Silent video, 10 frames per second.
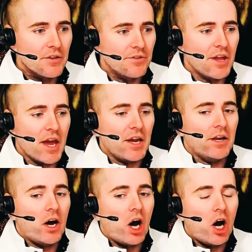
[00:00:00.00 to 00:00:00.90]
than
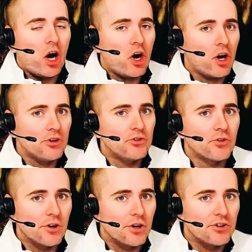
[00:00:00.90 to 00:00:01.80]

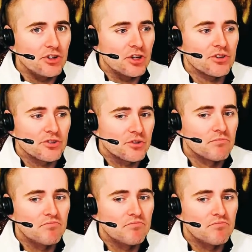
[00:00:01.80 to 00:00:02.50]
100 just